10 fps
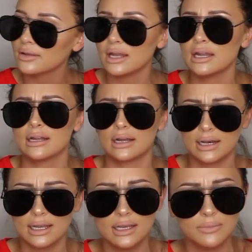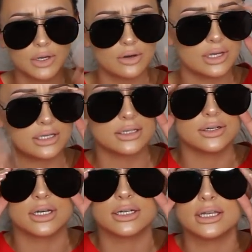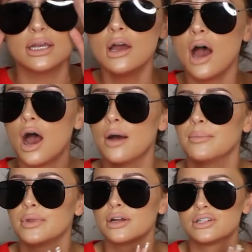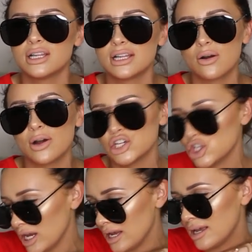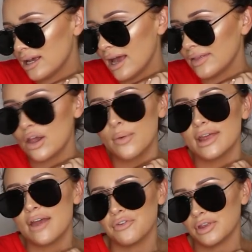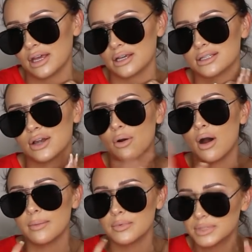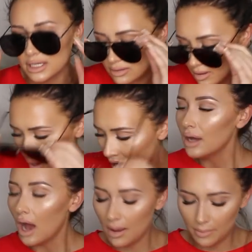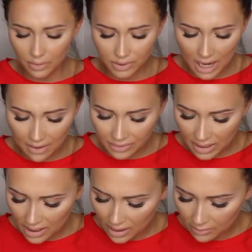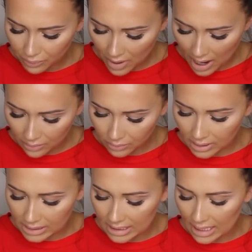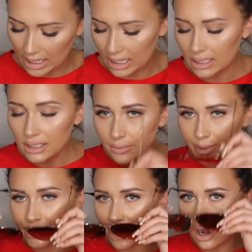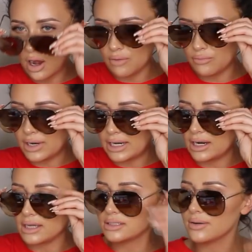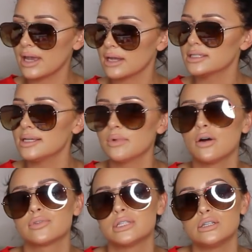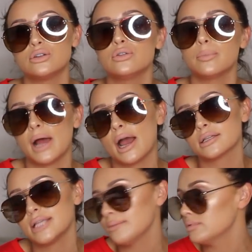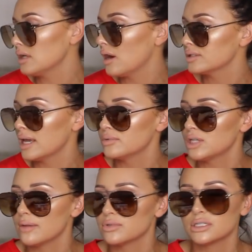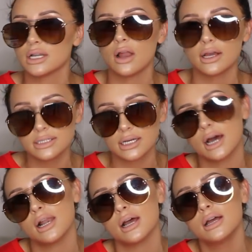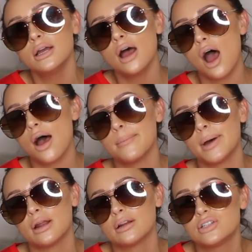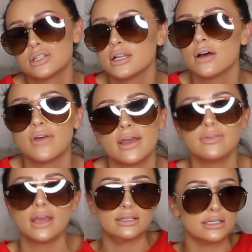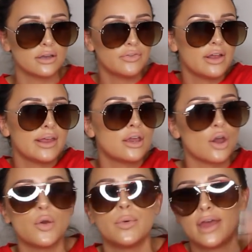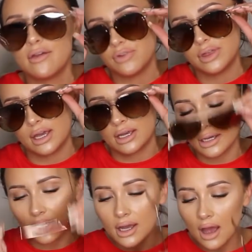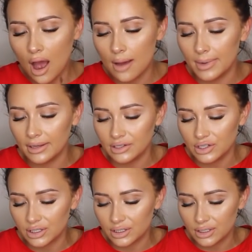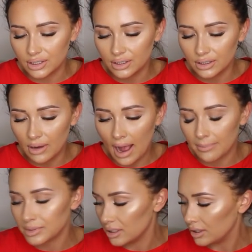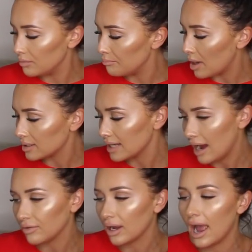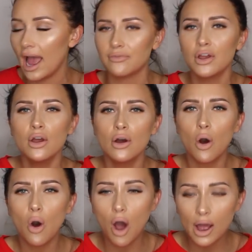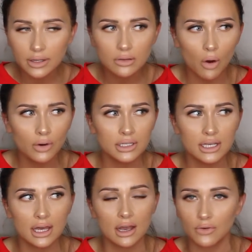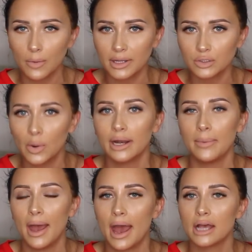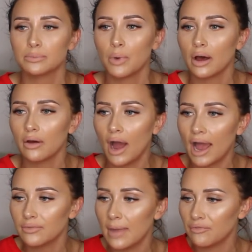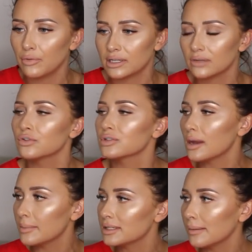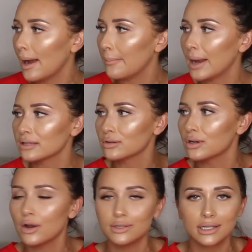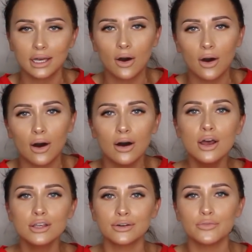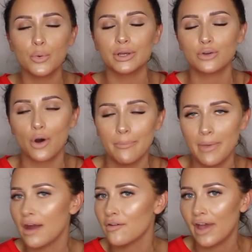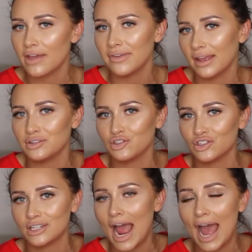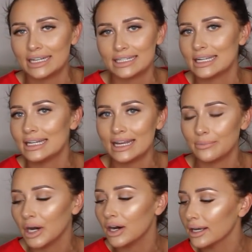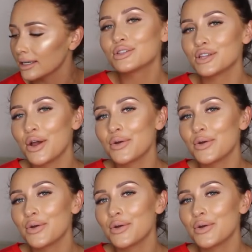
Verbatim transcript: they need it clean. Oh my god, they're so dirty. Um, I just think they're quite chic and they go with everything, so I'm obsessed with them. Um, I also have the brown ones here, which are really nice. So again, similar obviously to the black, same style, same shape, just a lighter colour. Um, and I just love aviators. I feel like they go with everything um, and they're just absolute must have. Like I have I honestly think I've got about 20 pairs, but I have them everywhere. So I've got some in some handbags, got loads in the car. So I've always got a pair of aviators just handy and nearby. So